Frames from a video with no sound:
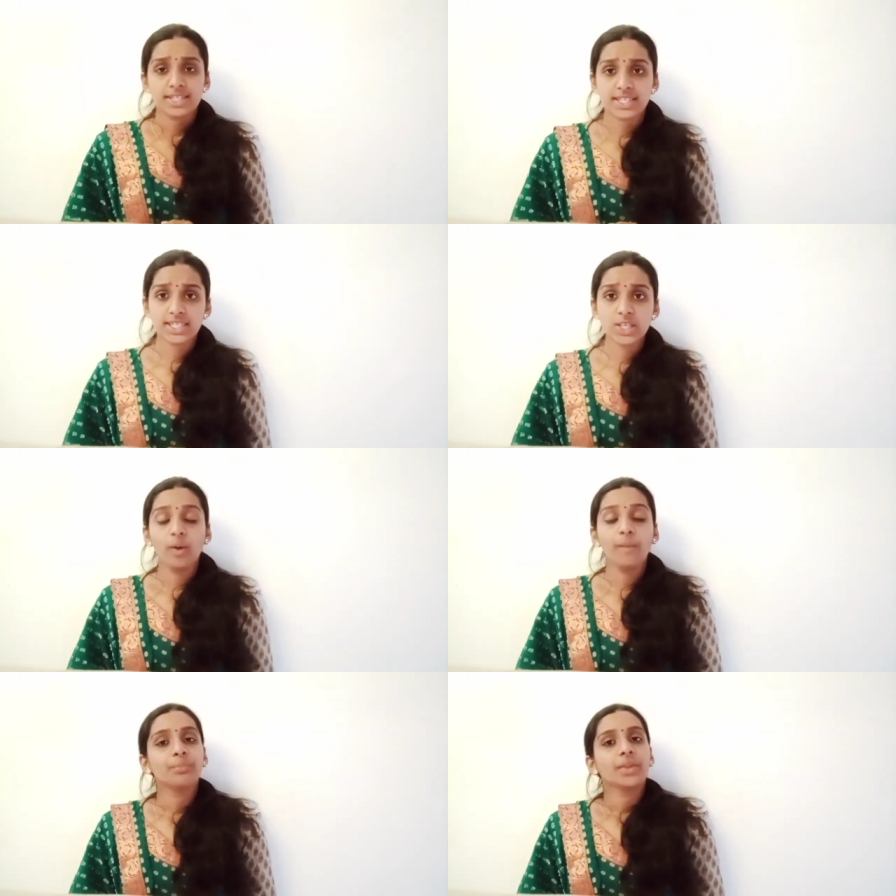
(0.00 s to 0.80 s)

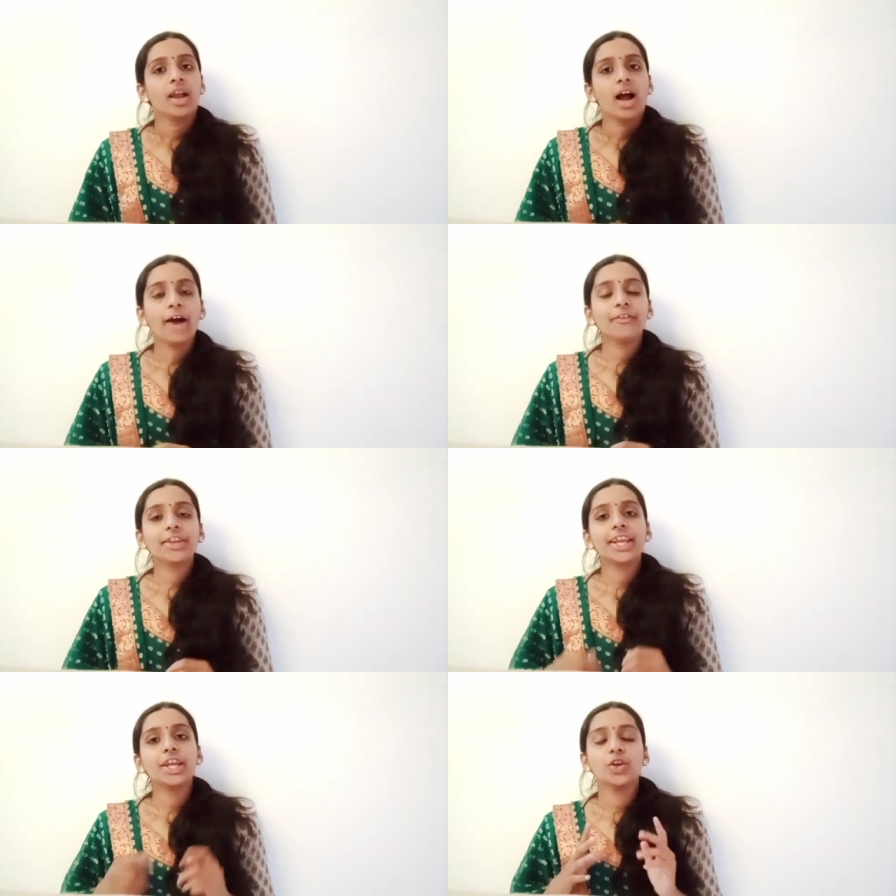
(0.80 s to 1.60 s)
So, how
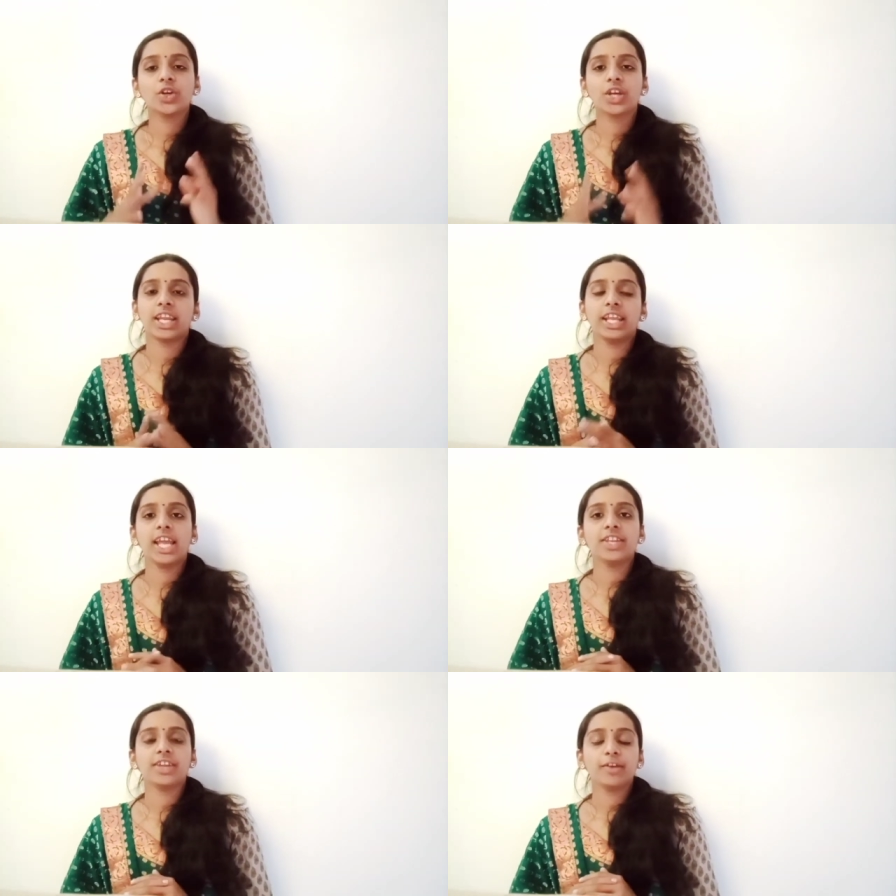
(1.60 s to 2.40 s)
can you
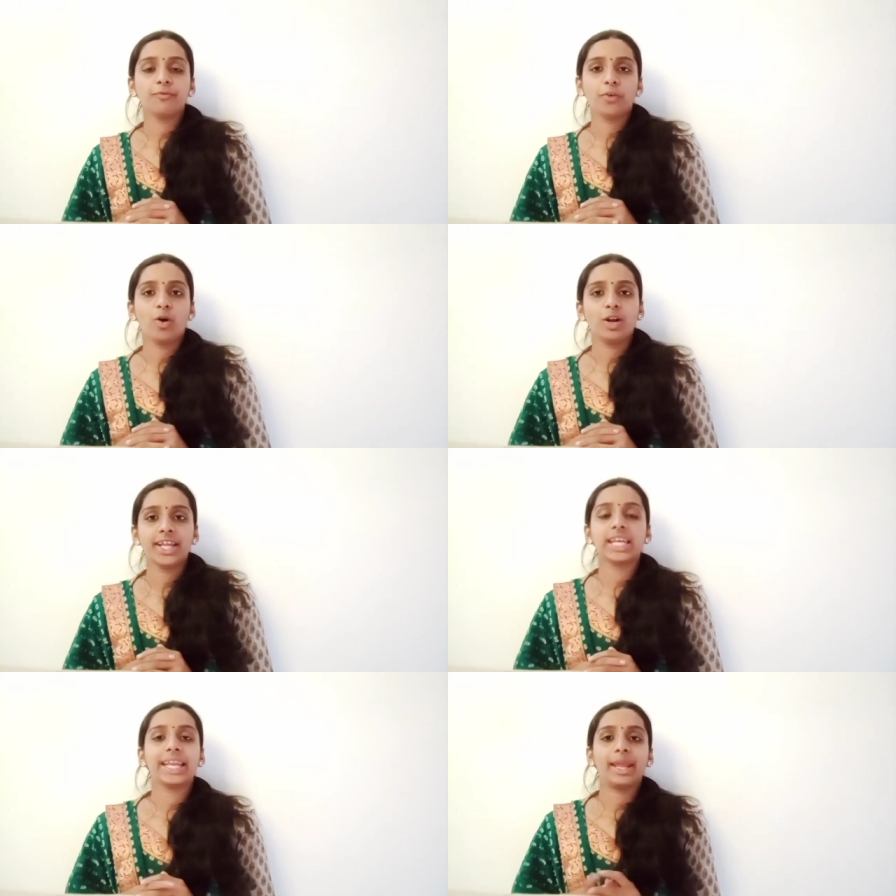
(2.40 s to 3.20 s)
create a
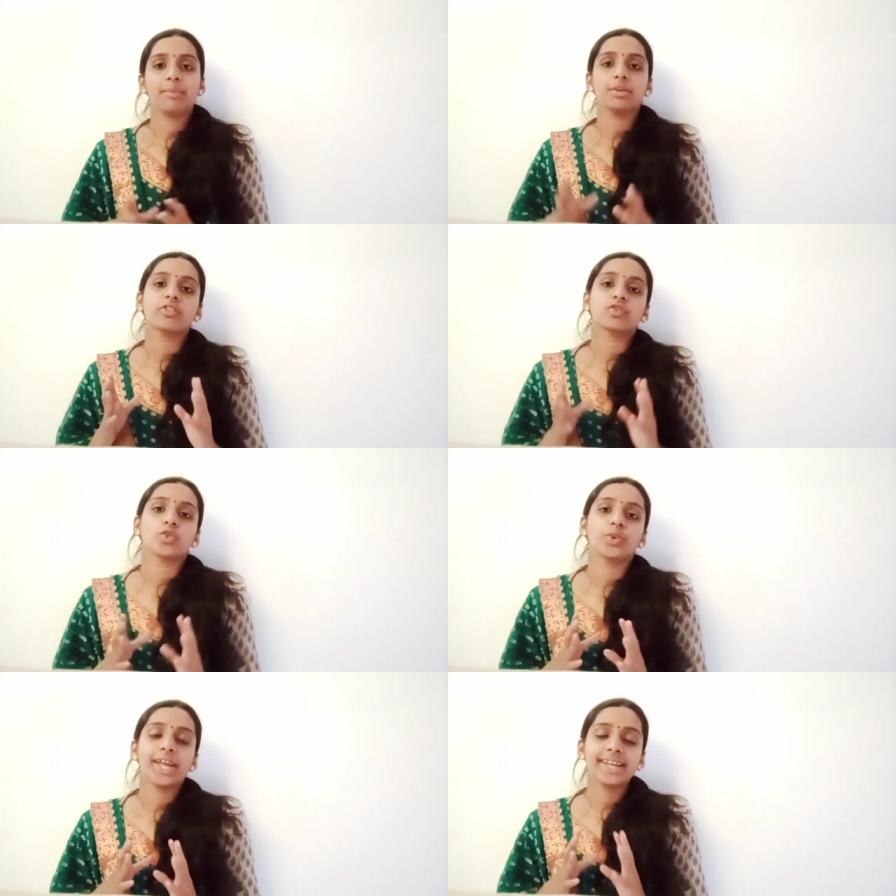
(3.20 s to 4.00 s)
folder named
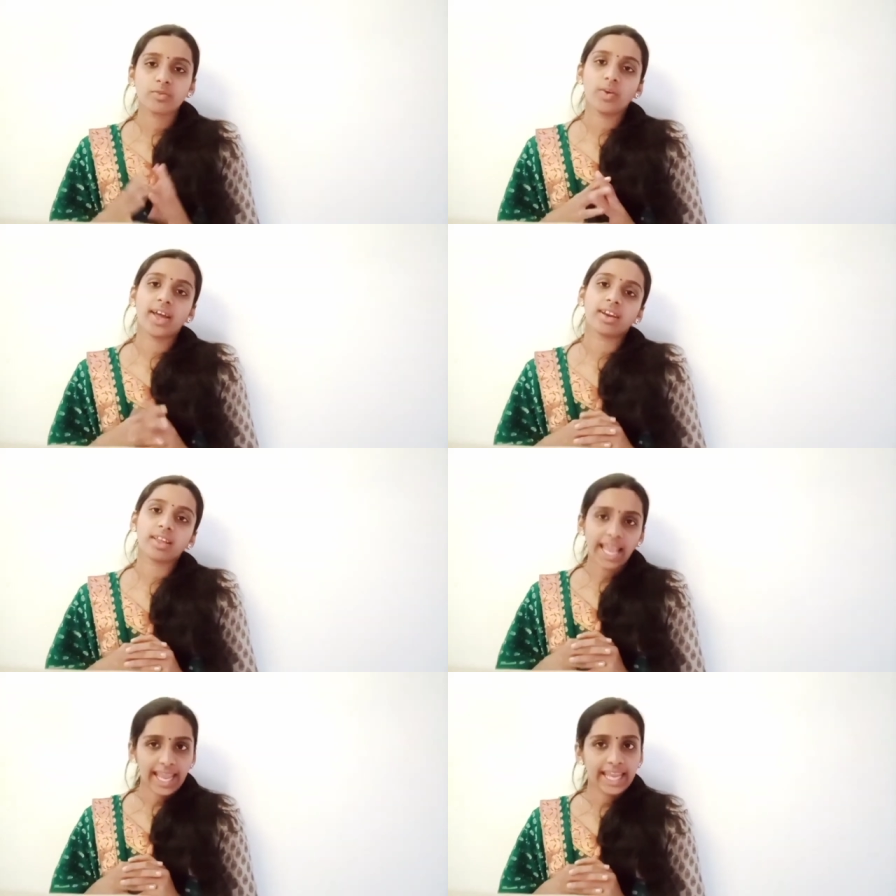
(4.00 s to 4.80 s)
students work
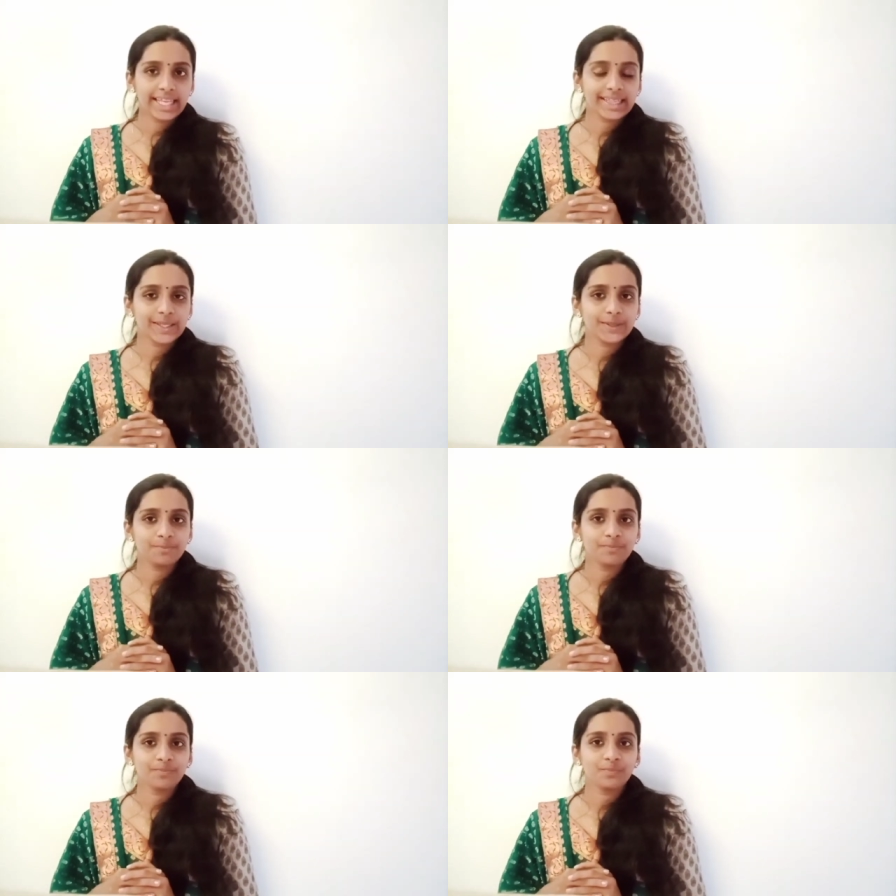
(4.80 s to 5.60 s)

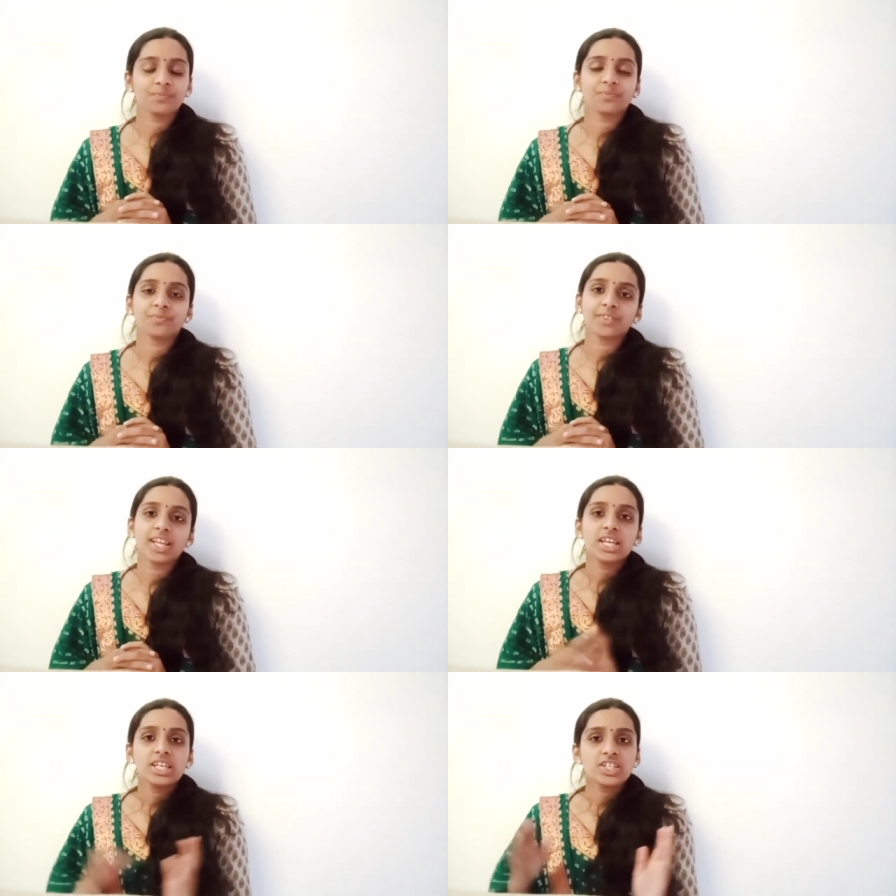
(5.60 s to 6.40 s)
8th?
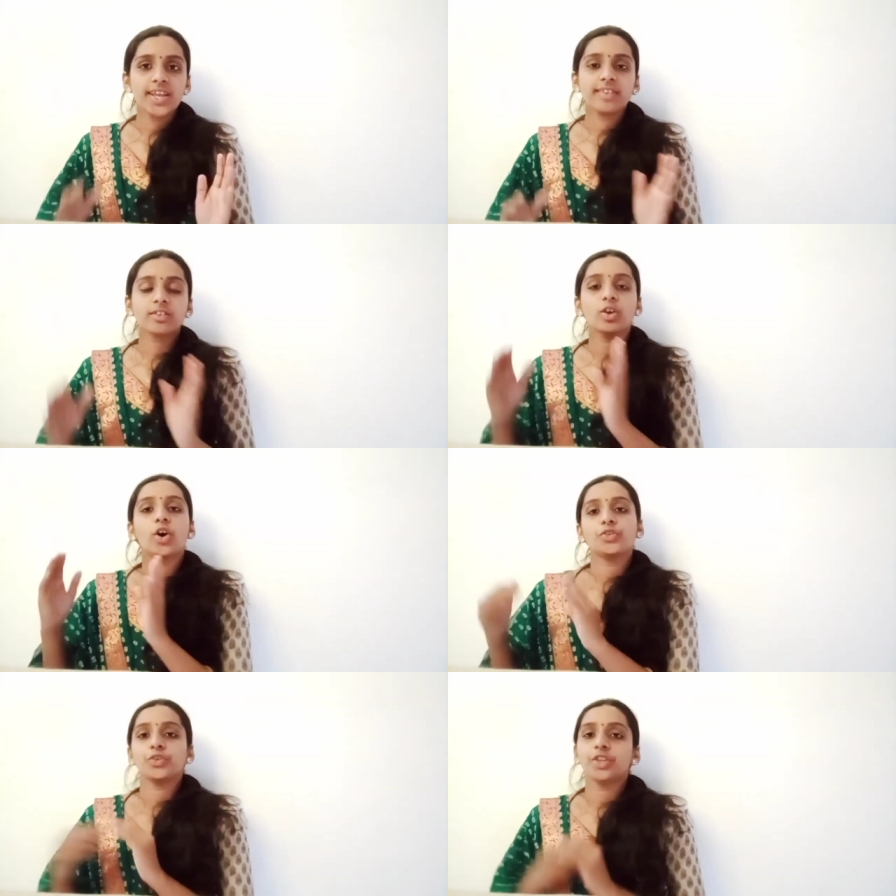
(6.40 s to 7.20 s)
Just
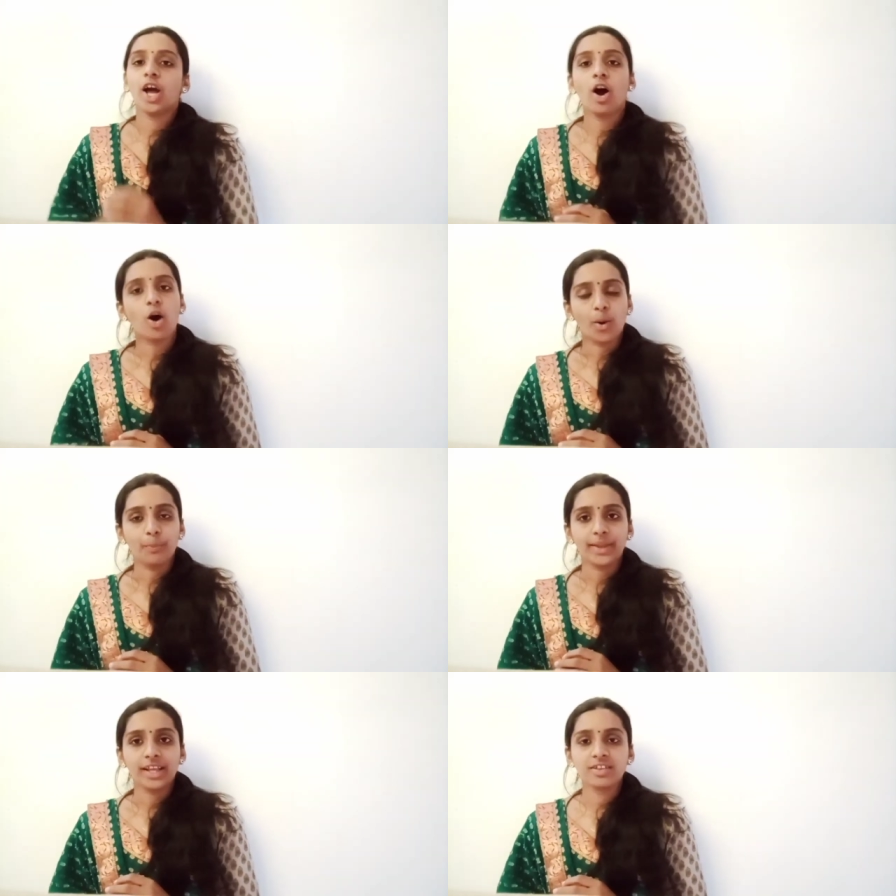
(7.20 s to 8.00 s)
go to the
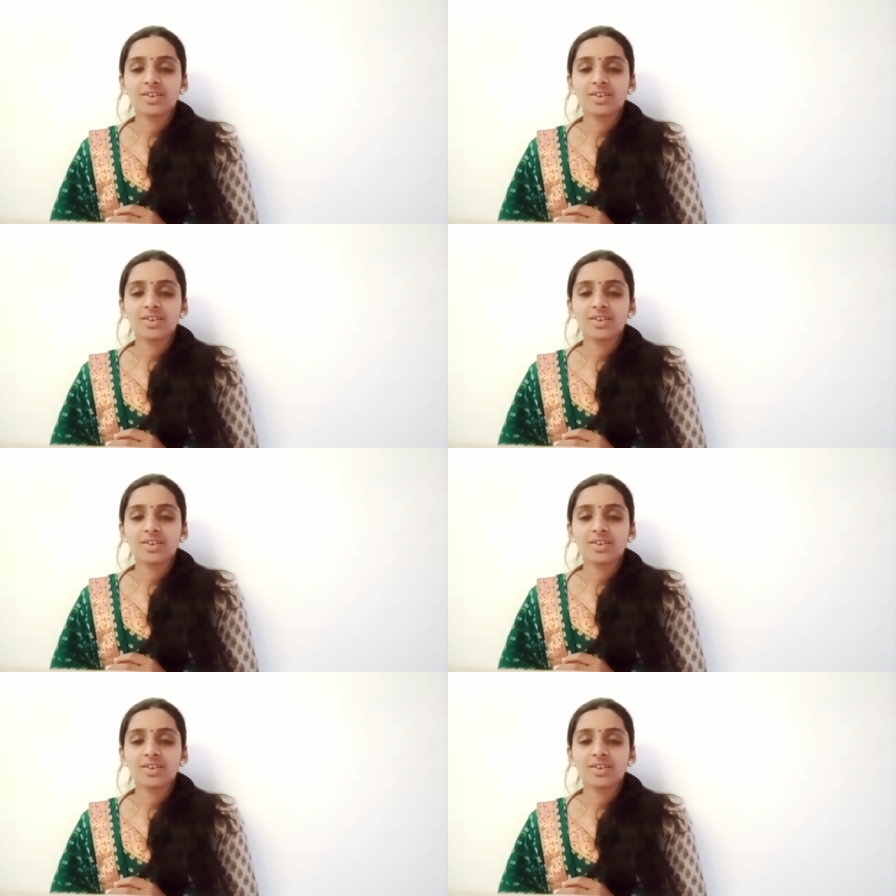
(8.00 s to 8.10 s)
home page.